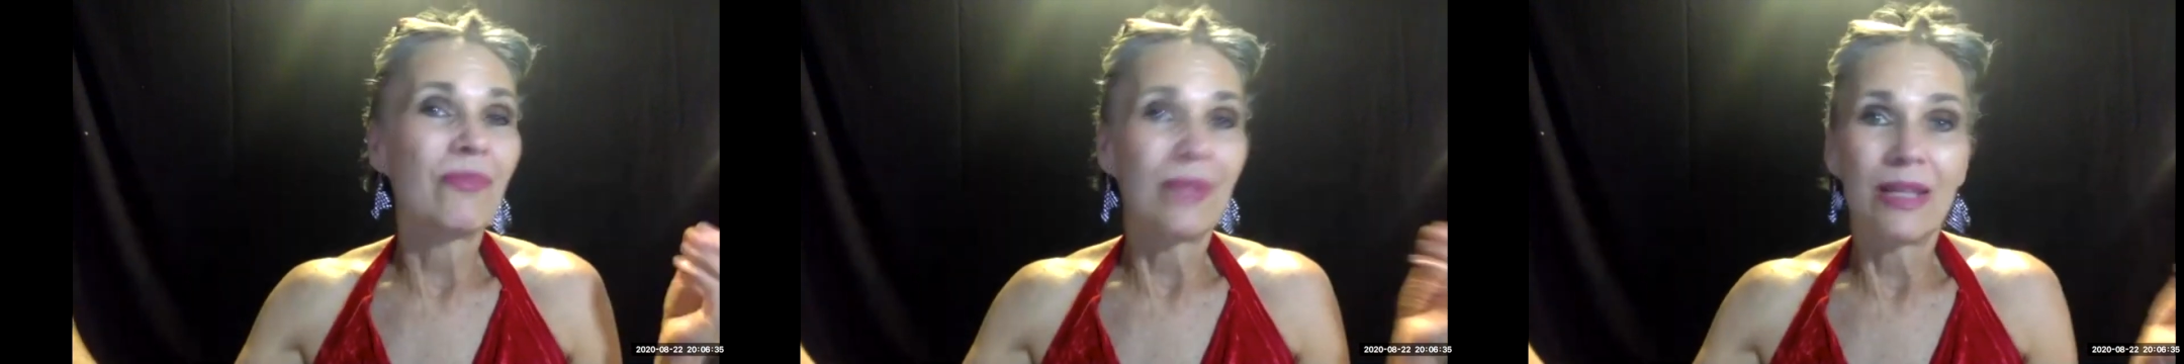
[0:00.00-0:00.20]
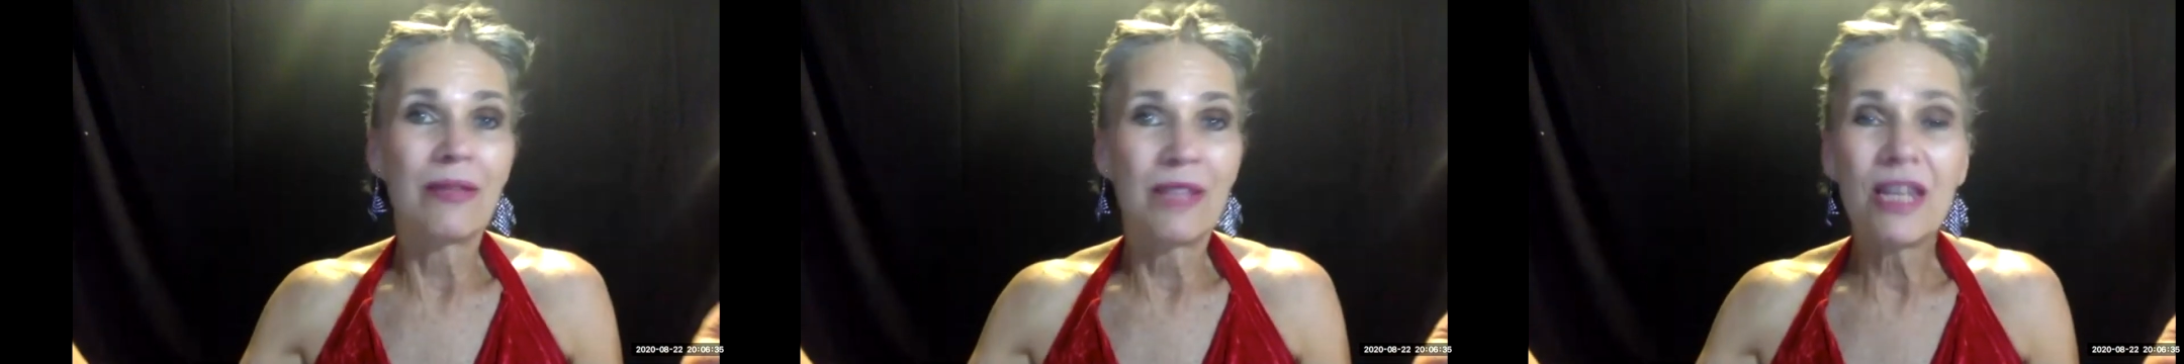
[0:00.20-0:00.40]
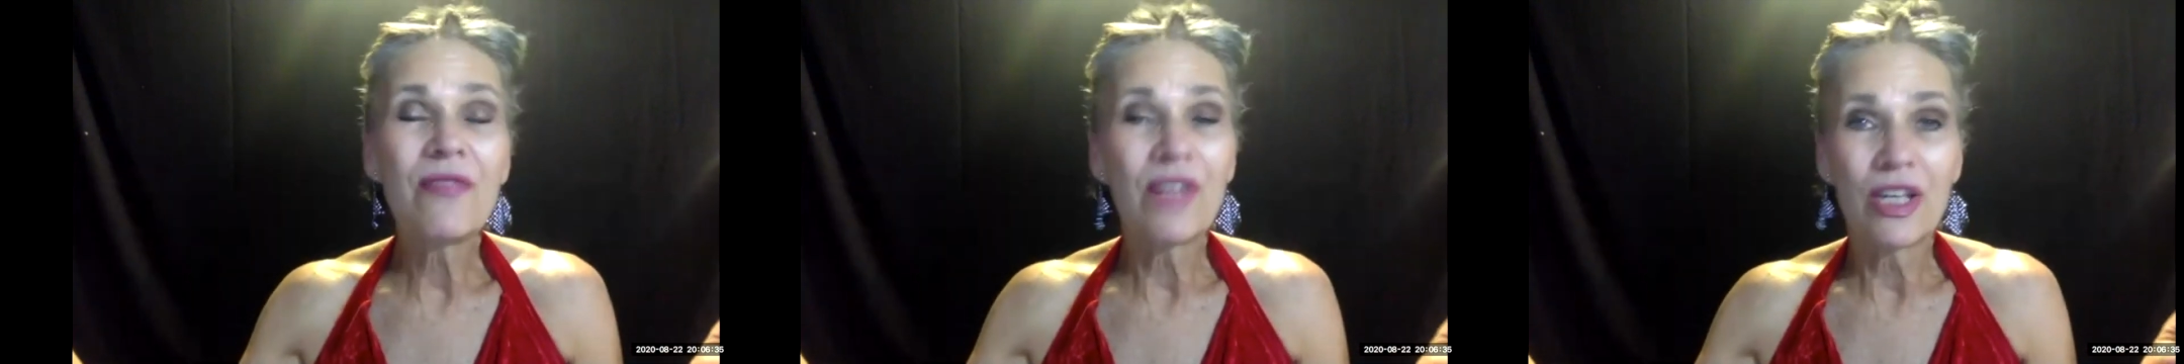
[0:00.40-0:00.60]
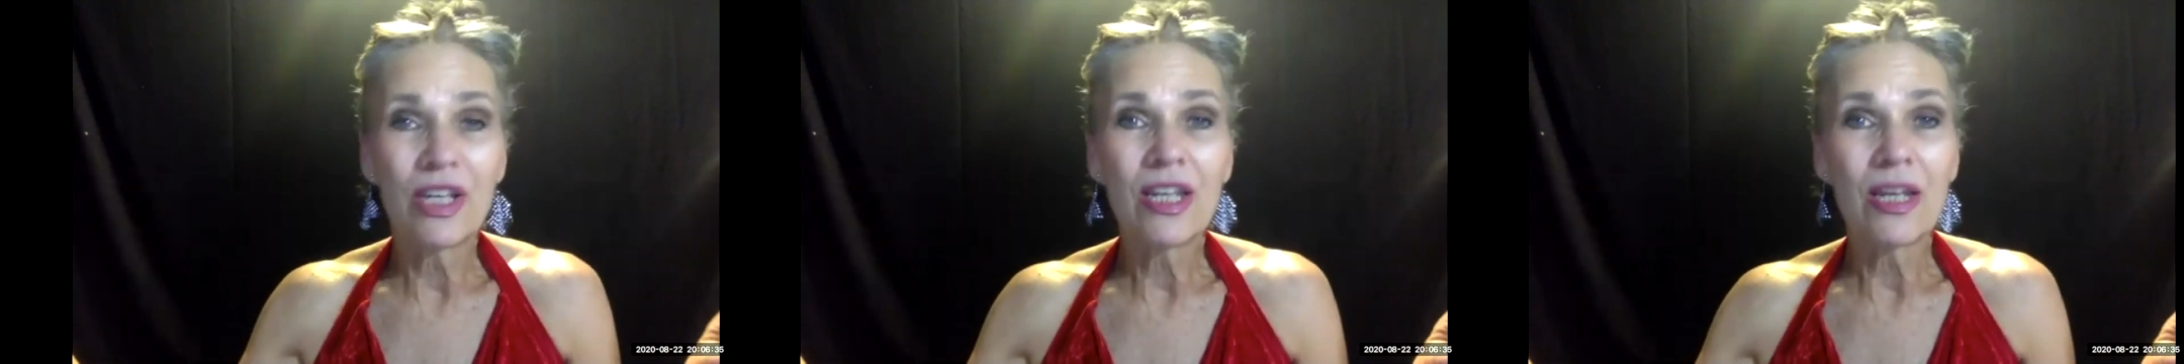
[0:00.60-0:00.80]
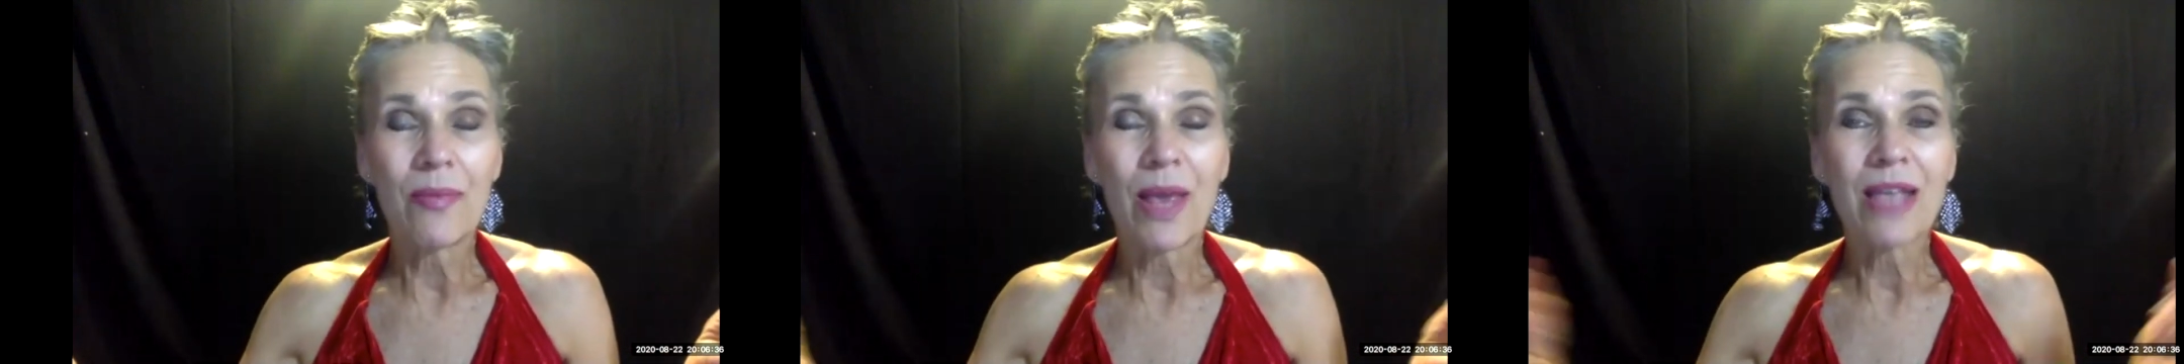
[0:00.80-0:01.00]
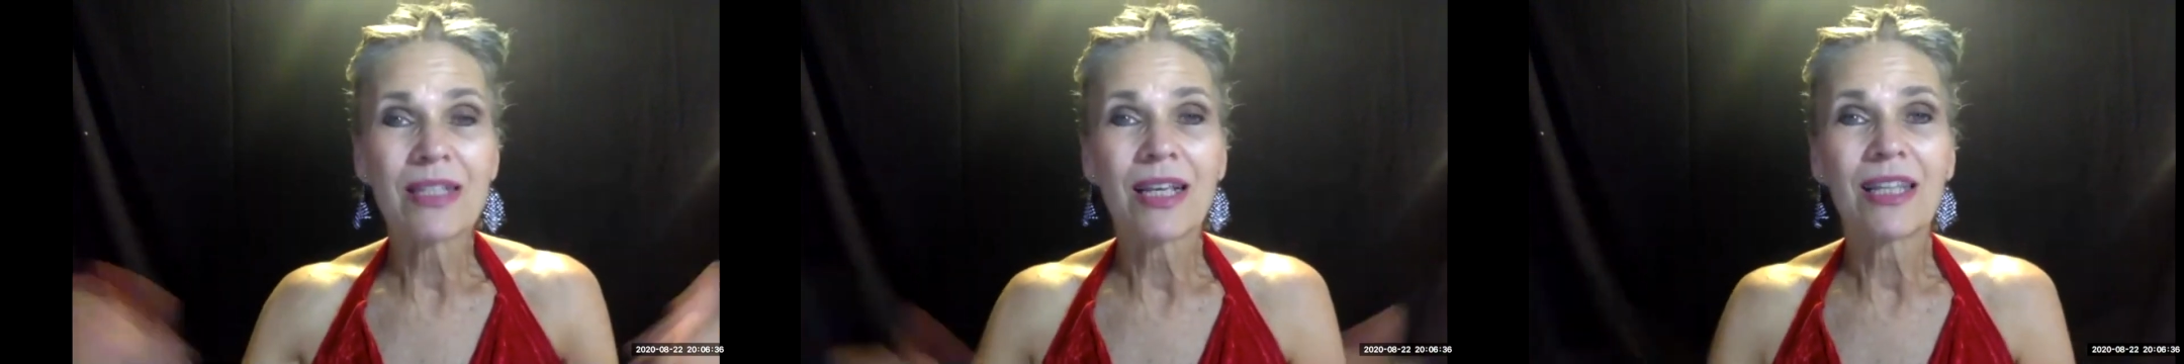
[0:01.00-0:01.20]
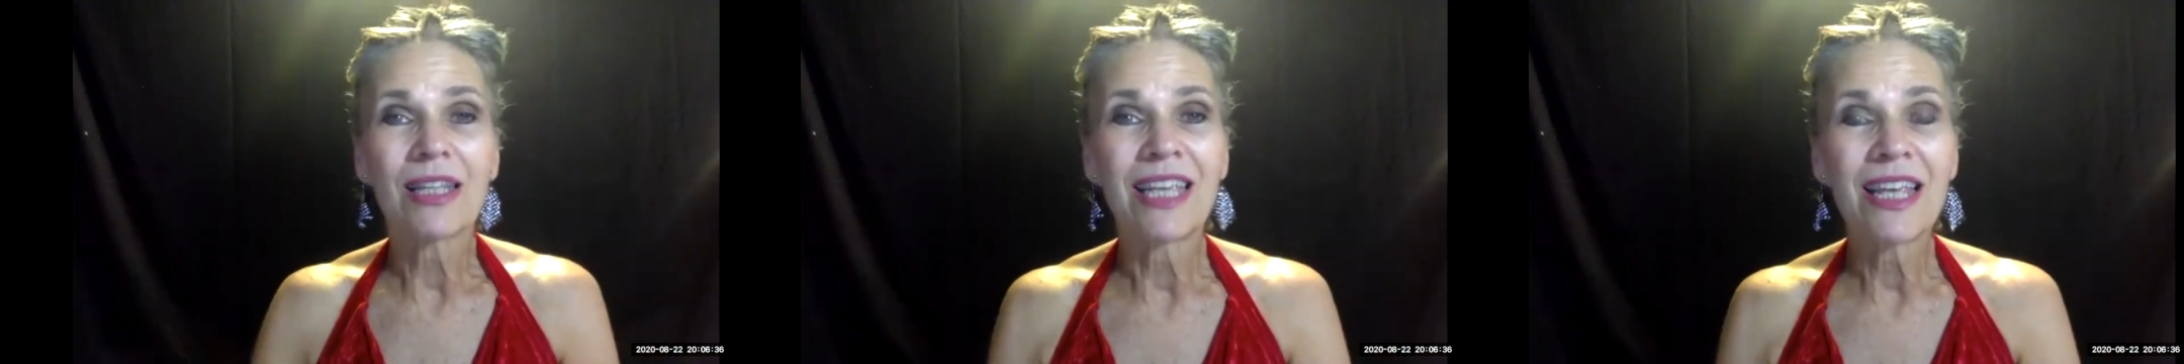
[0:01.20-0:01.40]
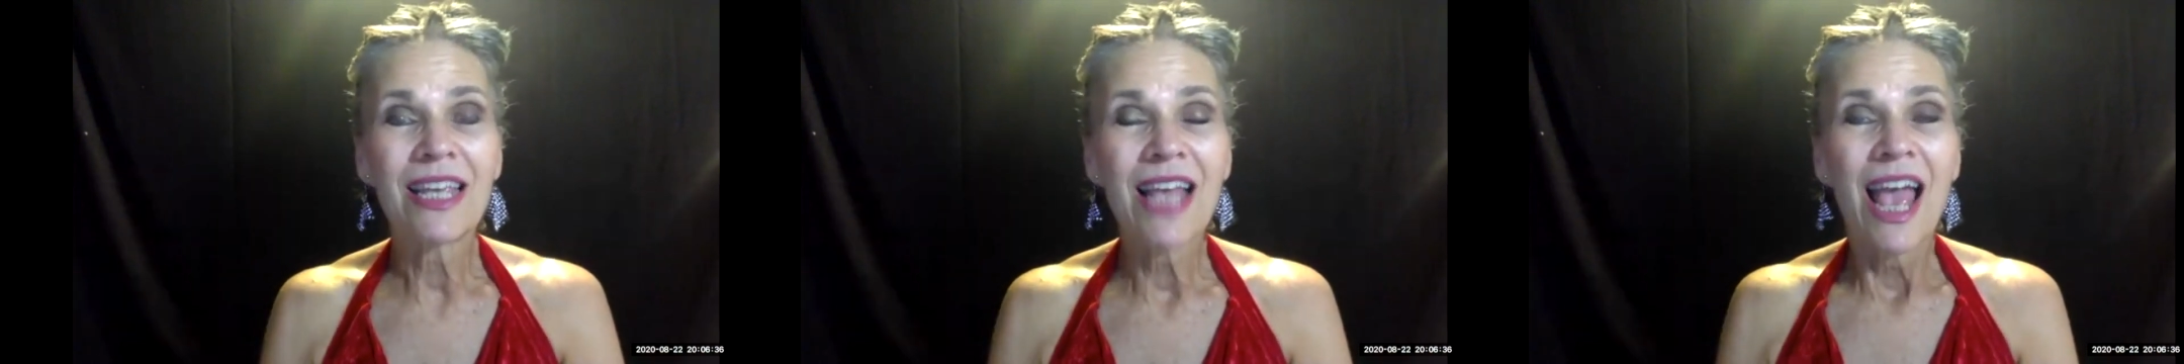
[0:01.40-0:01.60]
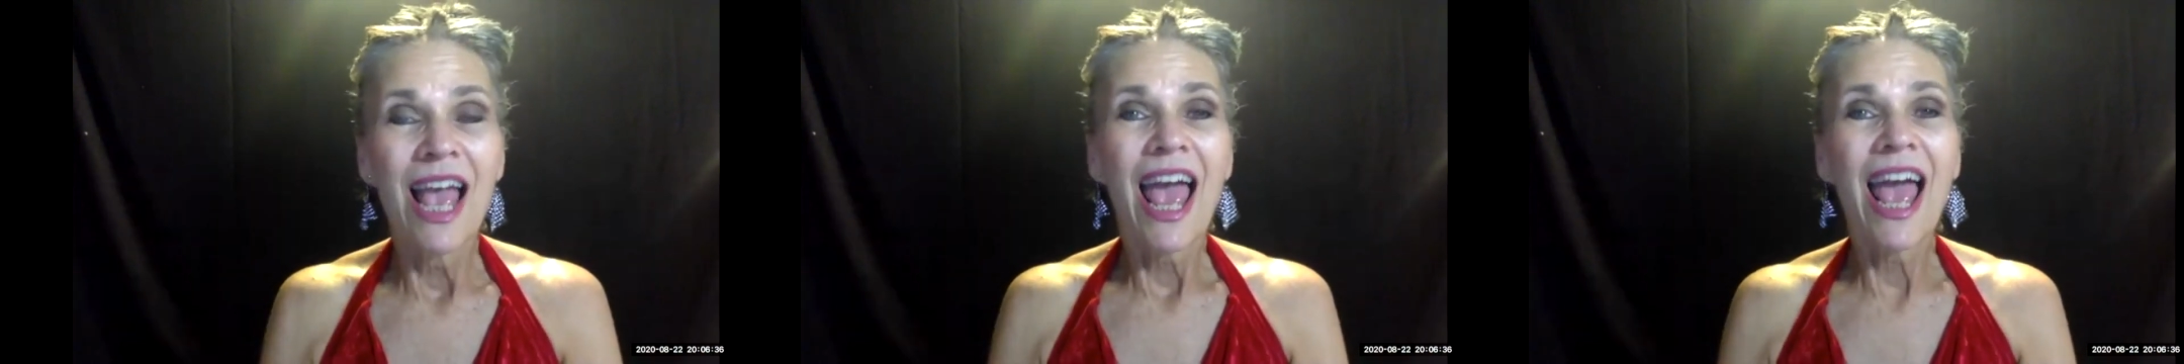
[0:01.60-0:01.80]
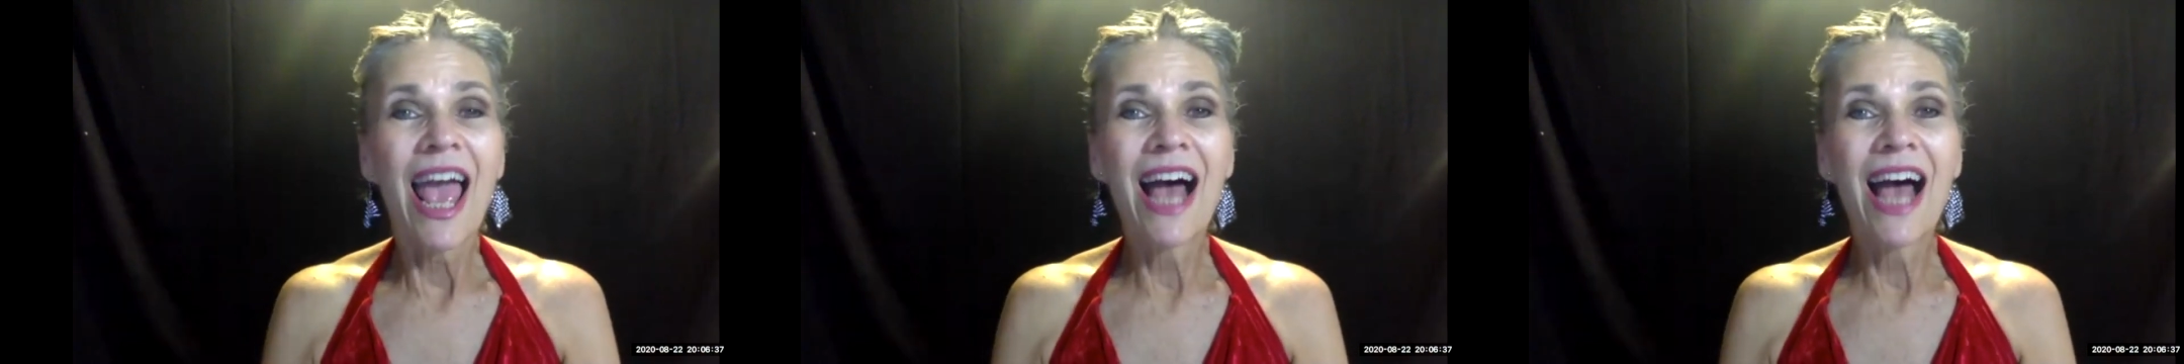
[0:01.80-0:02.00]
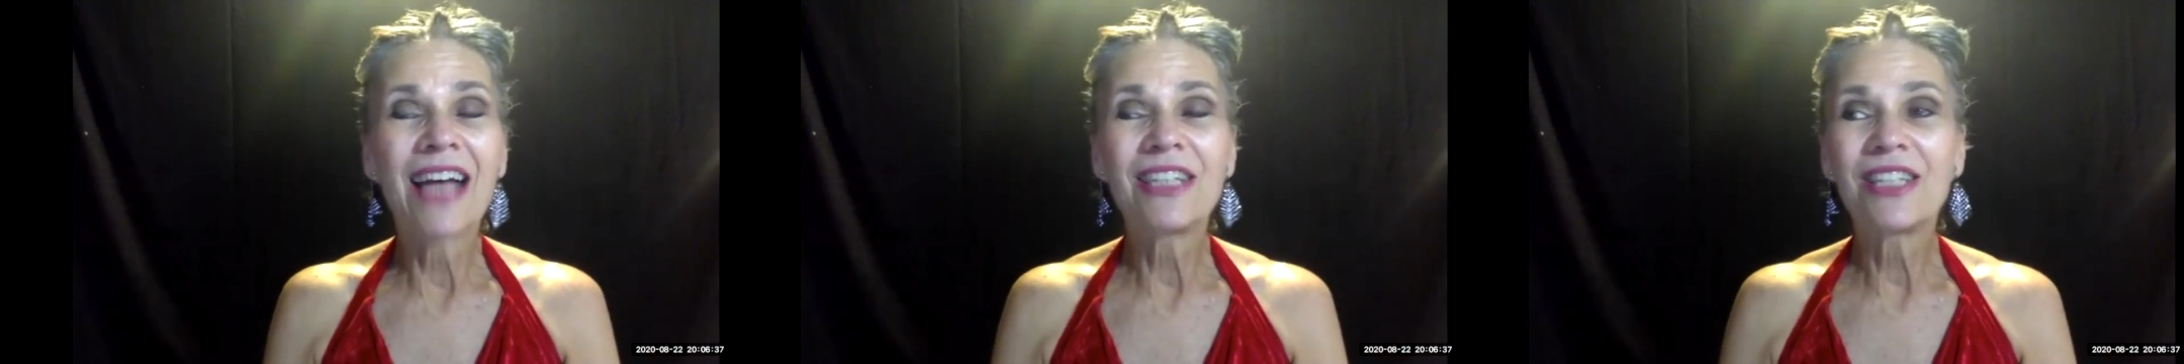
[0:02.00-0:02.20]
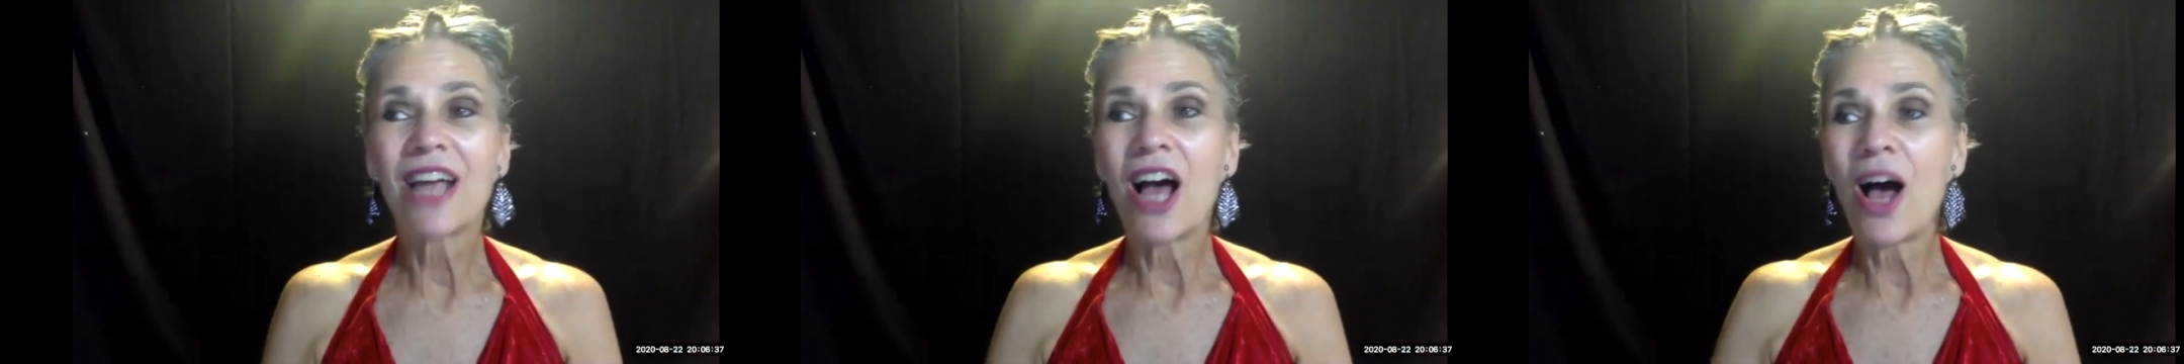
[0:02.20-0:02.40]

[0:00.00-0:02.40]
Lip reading: DVD basically, and